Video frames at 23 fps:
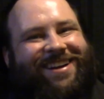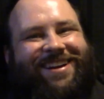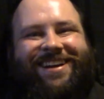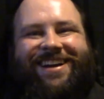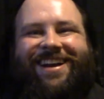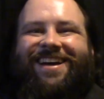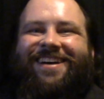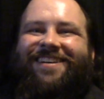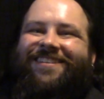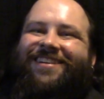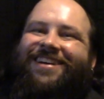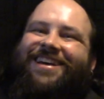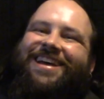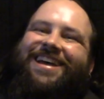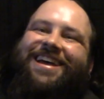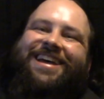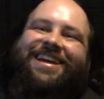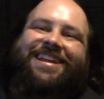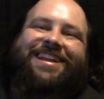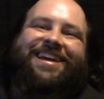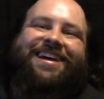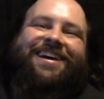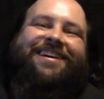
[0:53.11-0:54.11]
now,
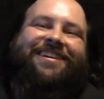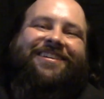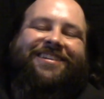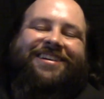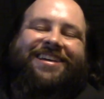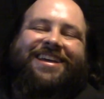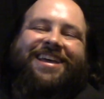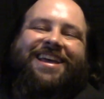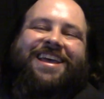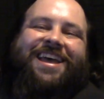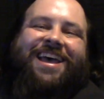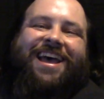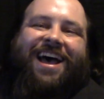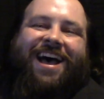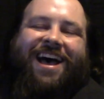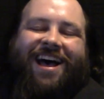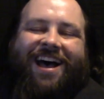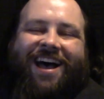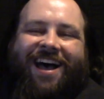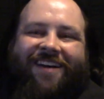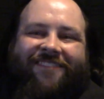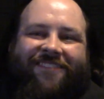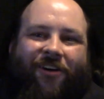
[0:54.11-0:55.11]
now, uh,
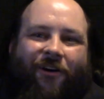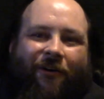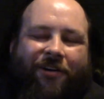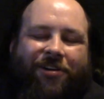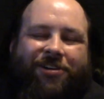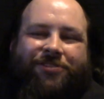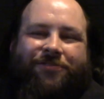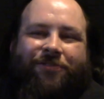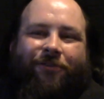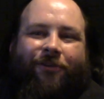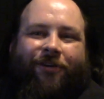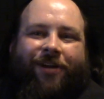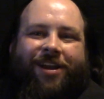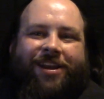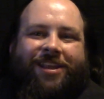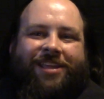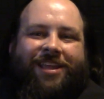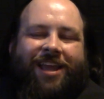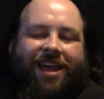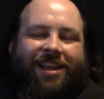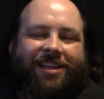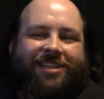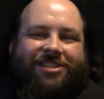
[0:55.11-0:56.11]
I'm always for any
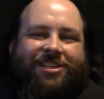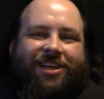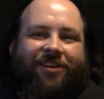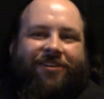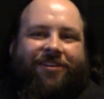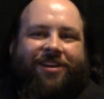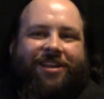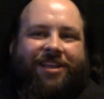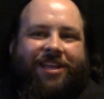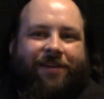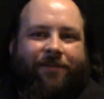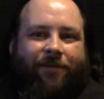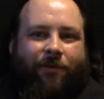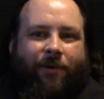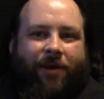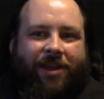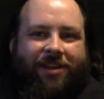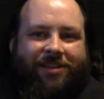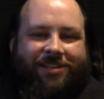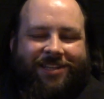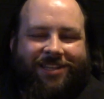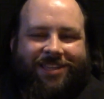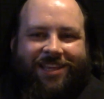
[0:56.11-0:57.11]
kind of charity
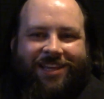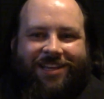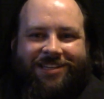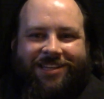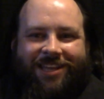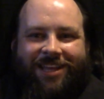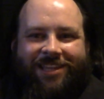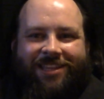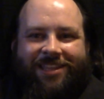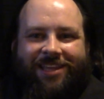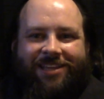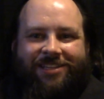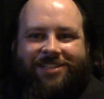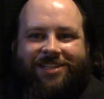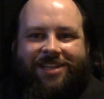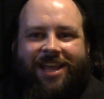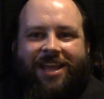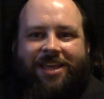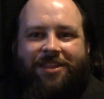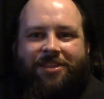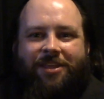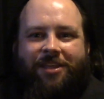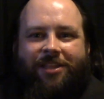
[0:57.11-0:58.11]
giveaways and things like this, and
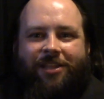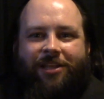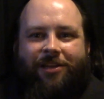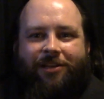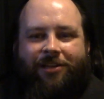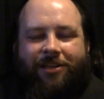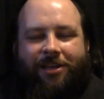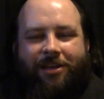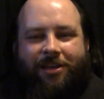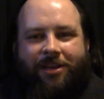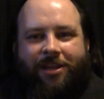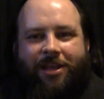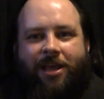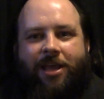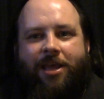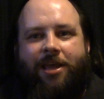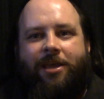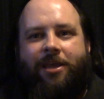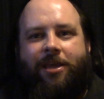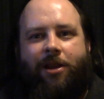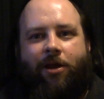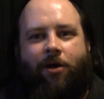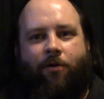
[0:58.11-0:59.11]
anything that can,
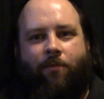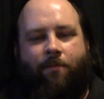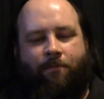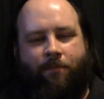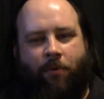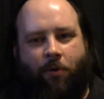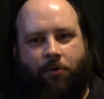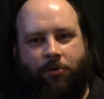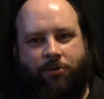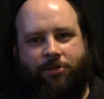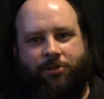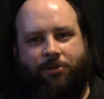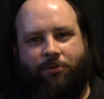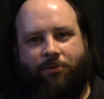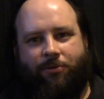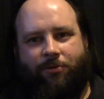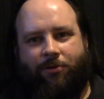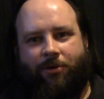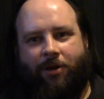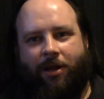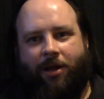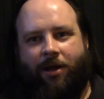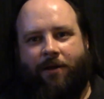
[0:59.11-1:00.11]
you know,
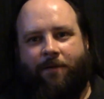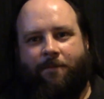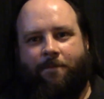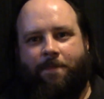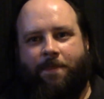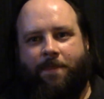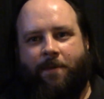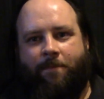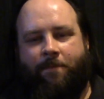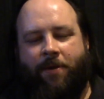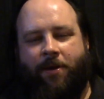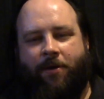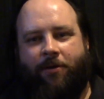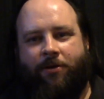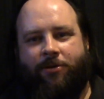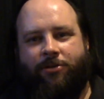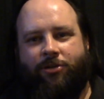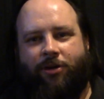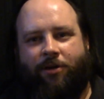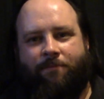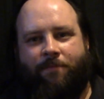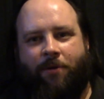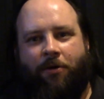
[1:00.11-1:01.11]
bolster uh,
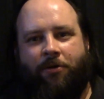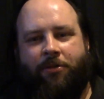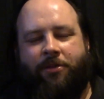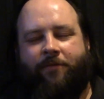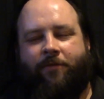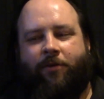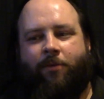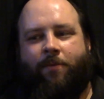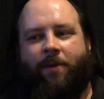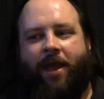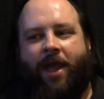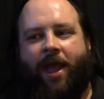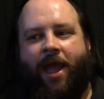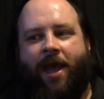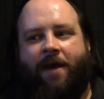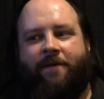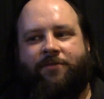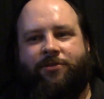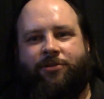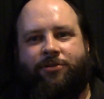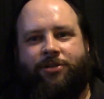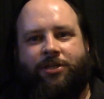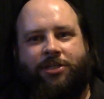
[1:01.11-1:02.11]
appearance on both of our
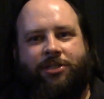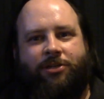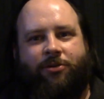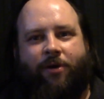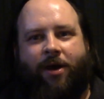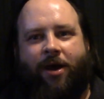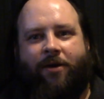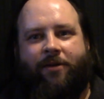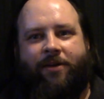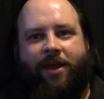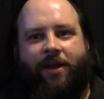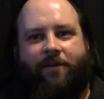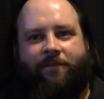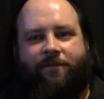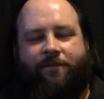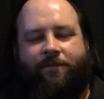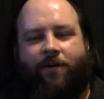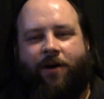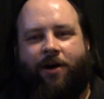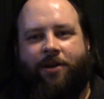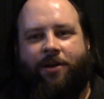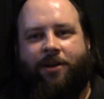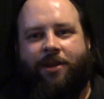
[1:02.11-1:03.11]
behalves or just go out and have
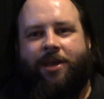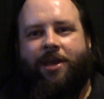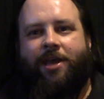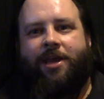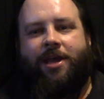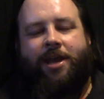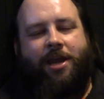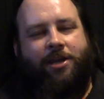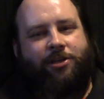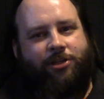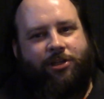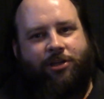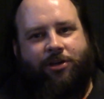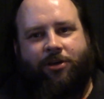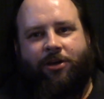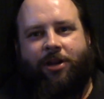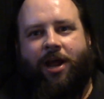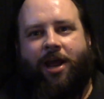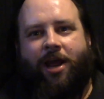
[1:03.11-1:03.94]
fun is a good